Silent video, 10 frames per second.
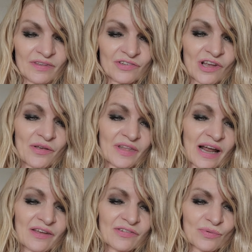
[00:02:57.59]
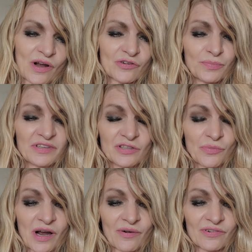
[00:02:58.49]
The show that I used to watch would be
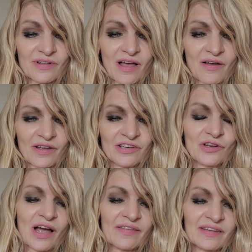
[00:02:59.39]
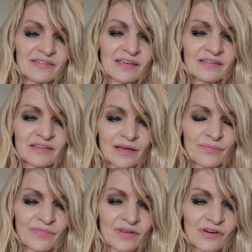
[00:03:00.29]
2 hours long, and you got these
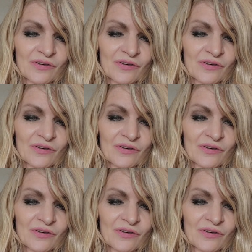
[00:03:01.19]
in-depth